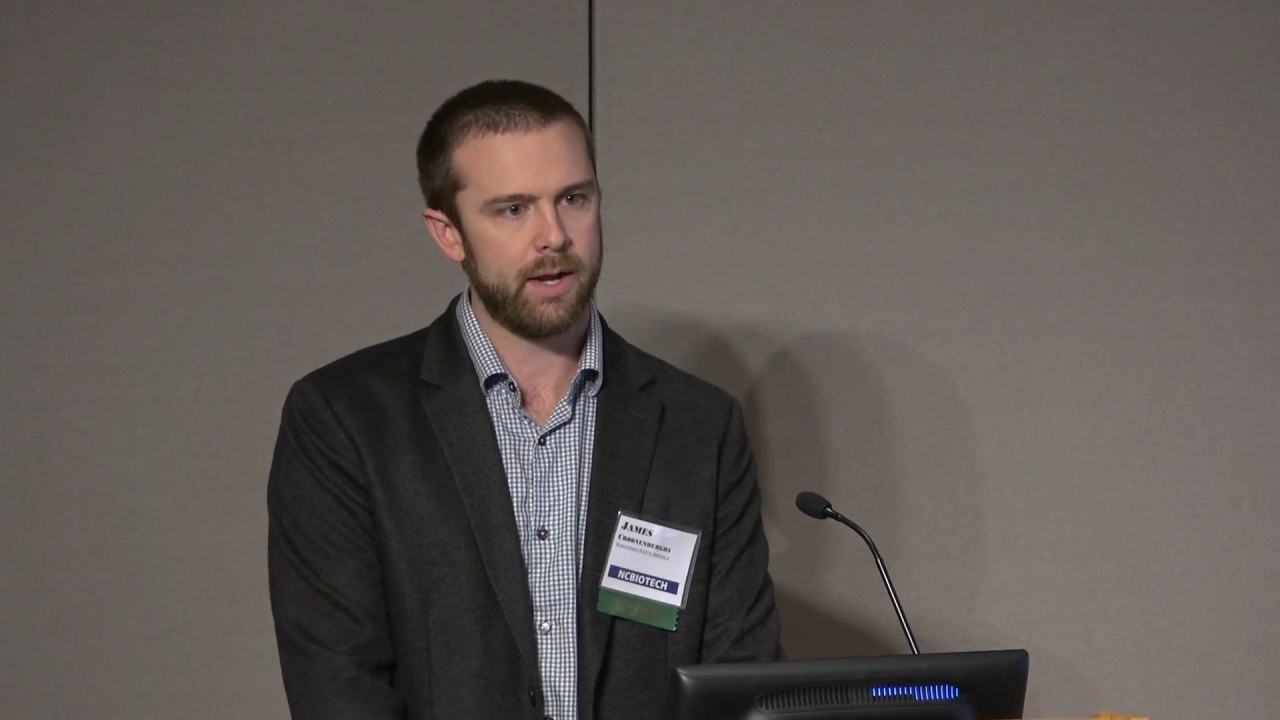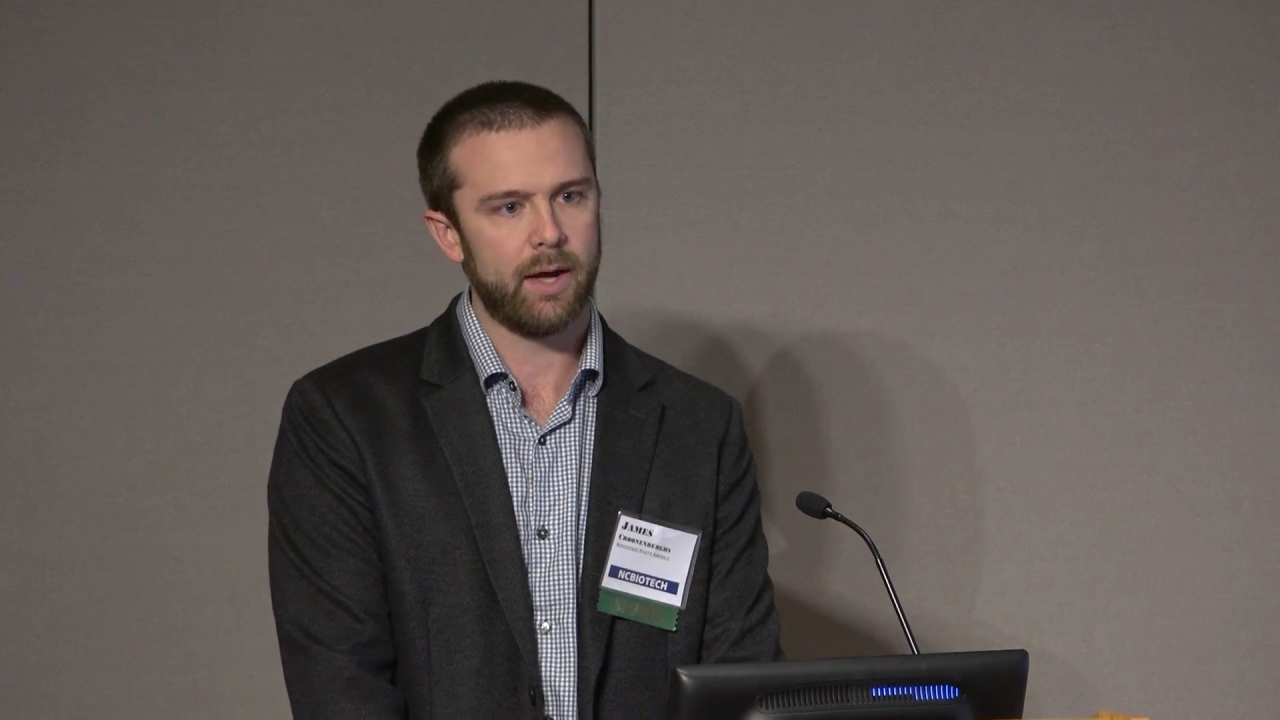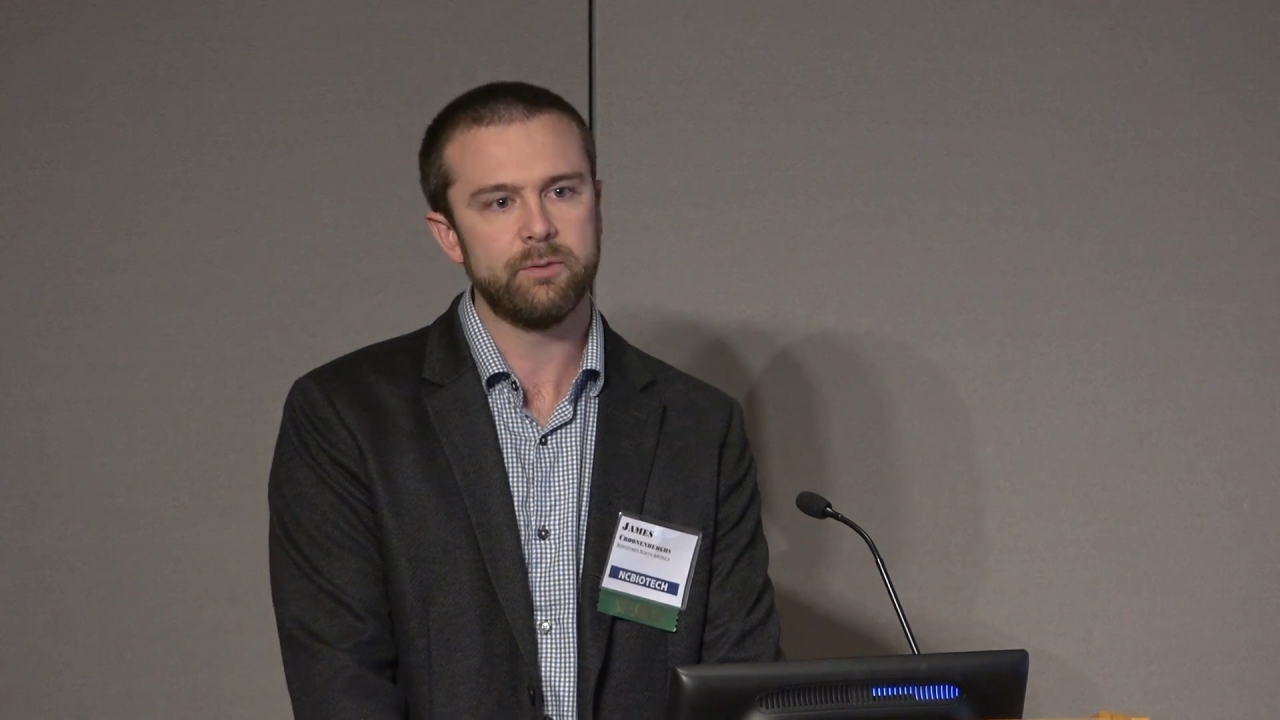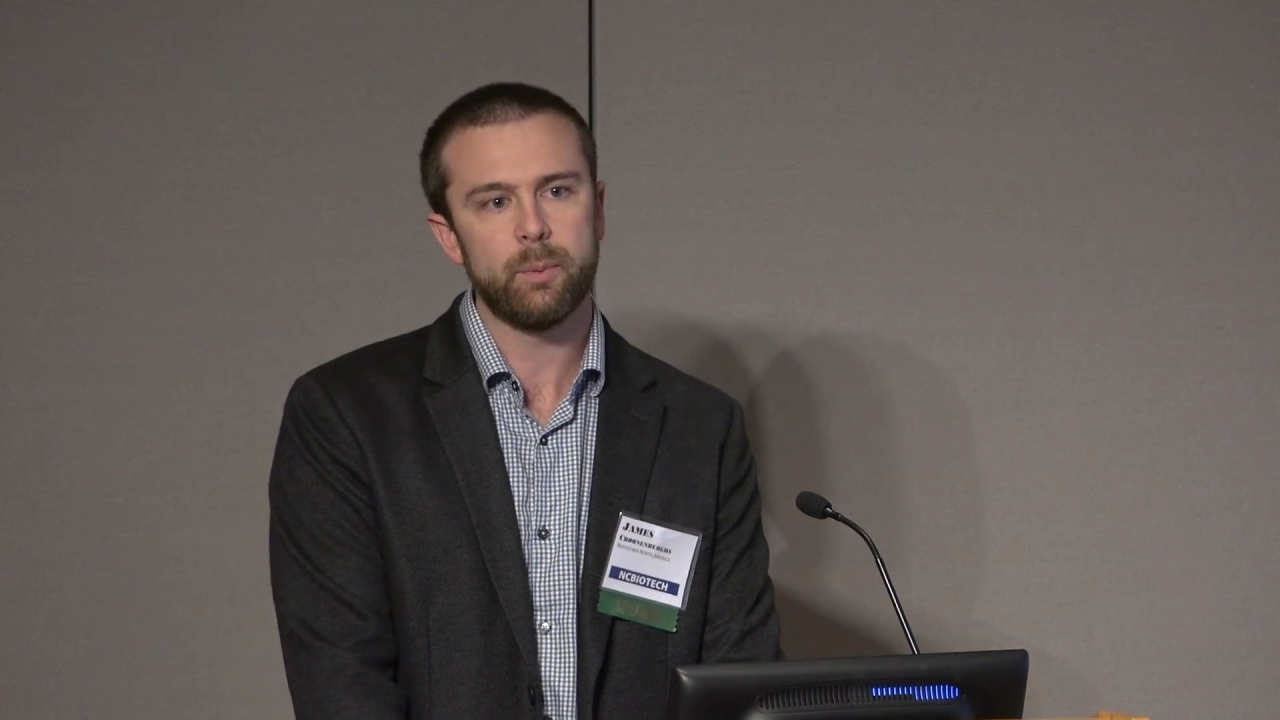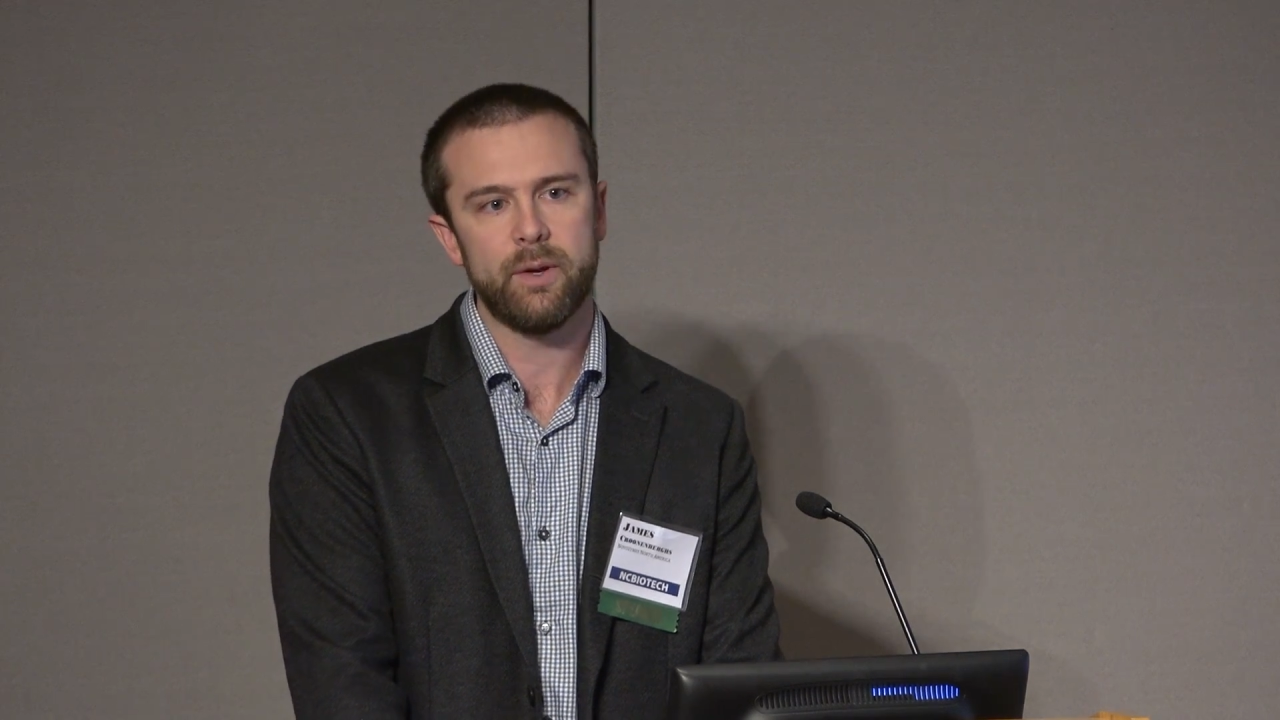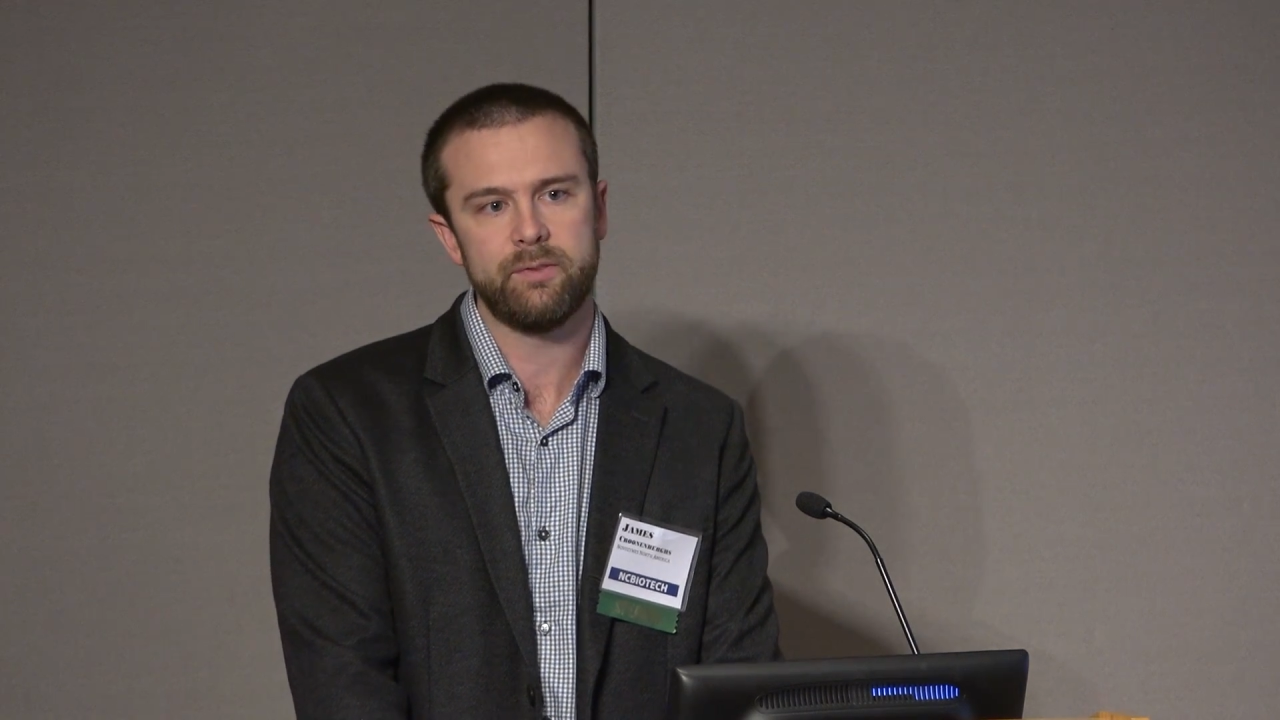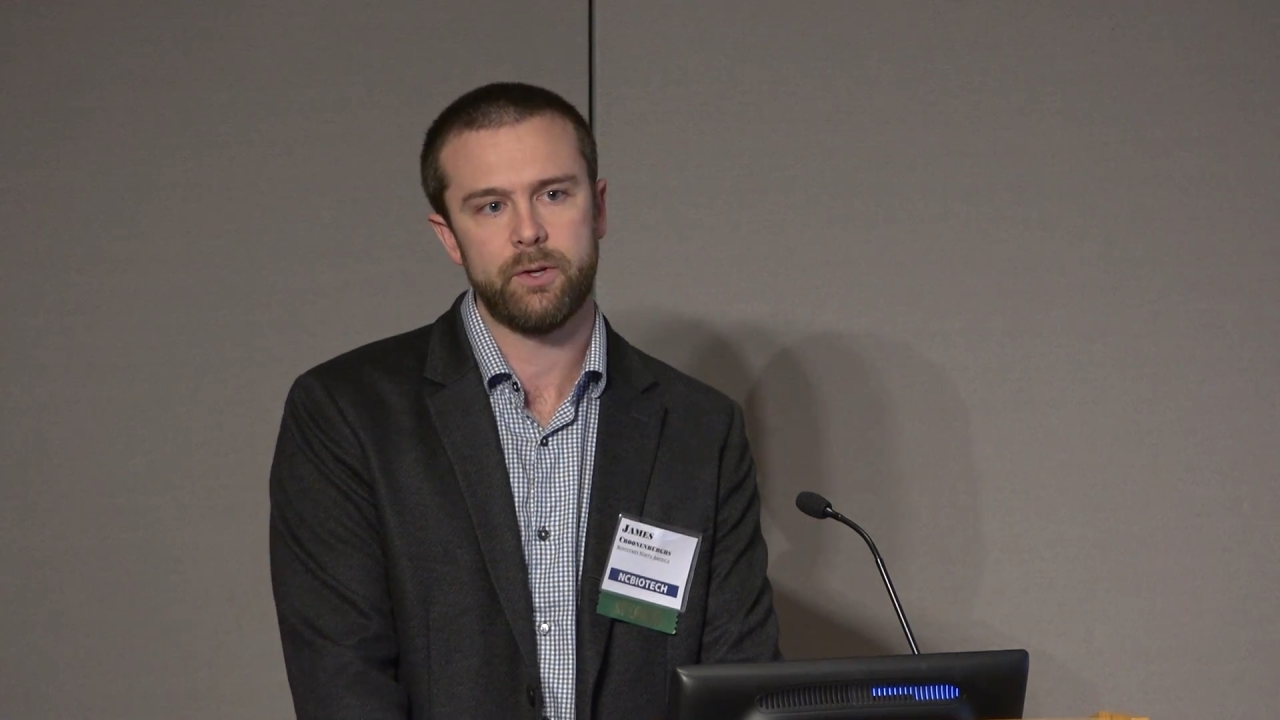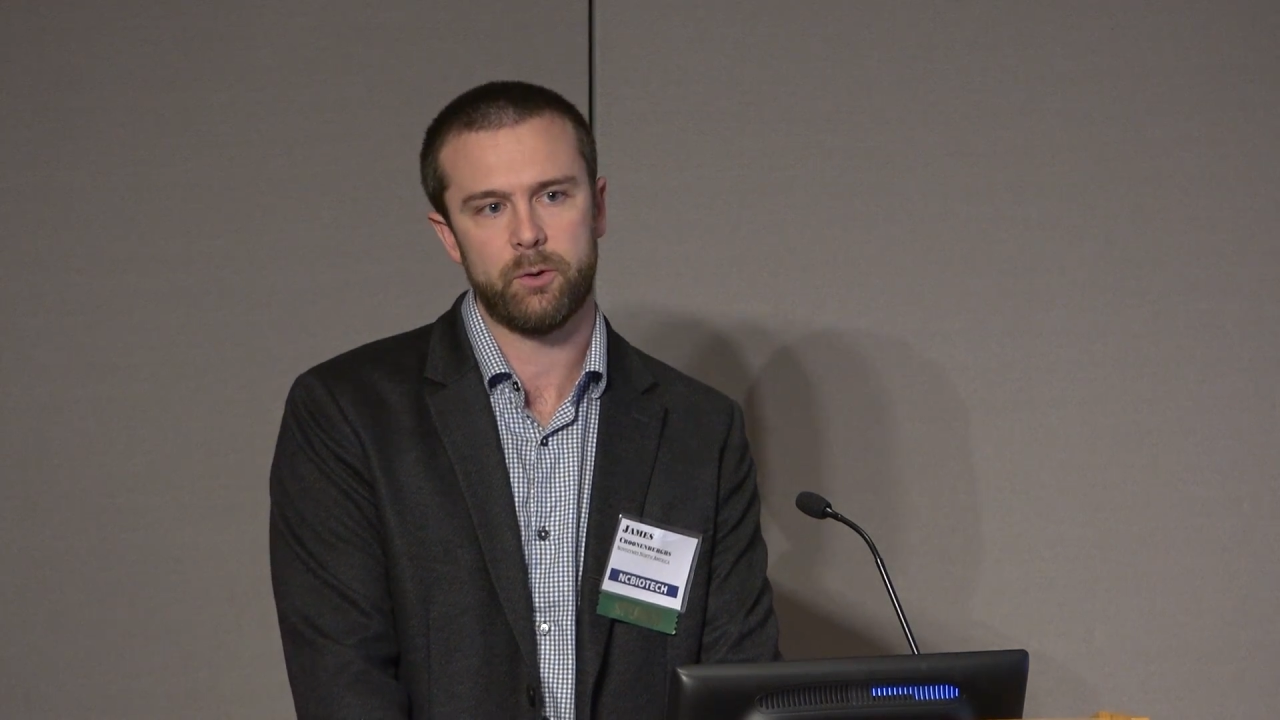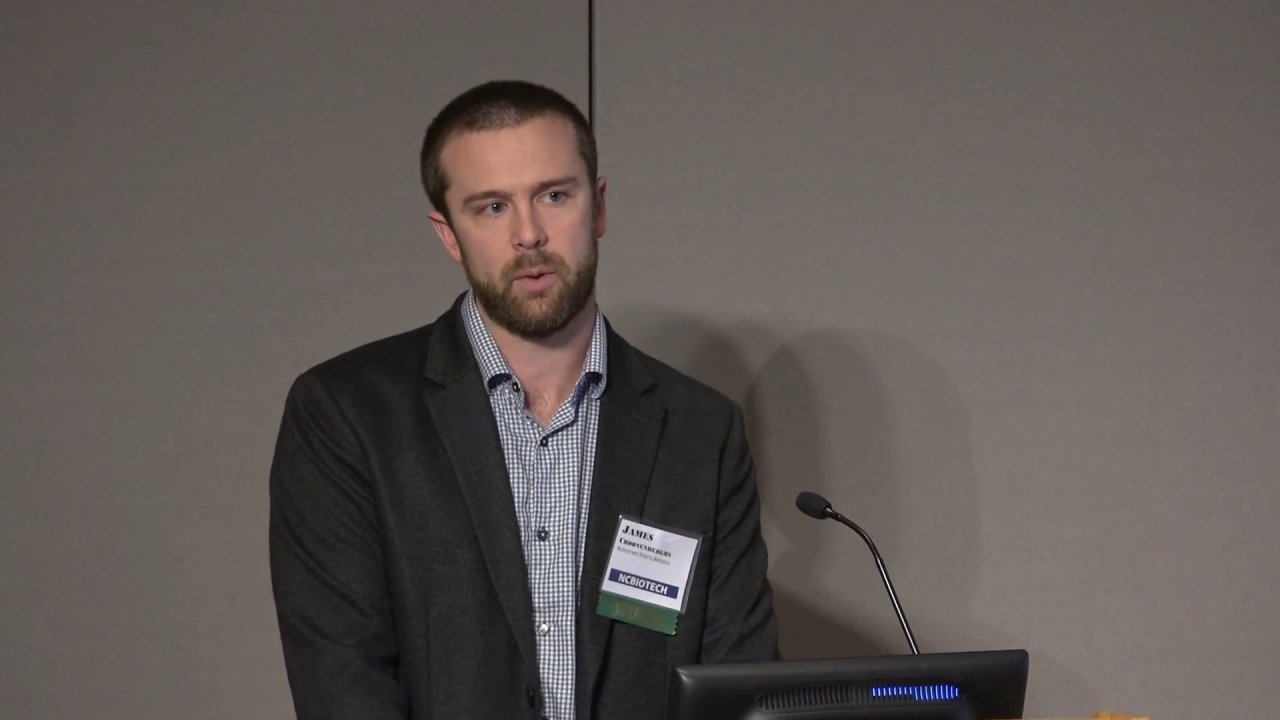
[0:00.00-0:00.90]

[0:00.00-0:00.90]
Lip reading: nice place here